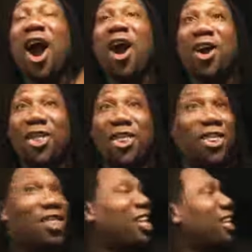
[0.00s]
earth.
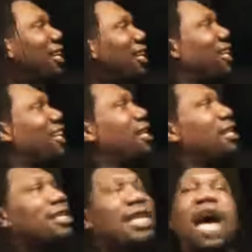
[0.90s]

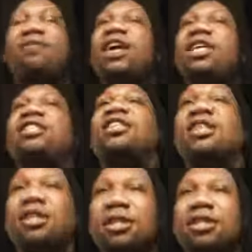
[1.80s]
That right there.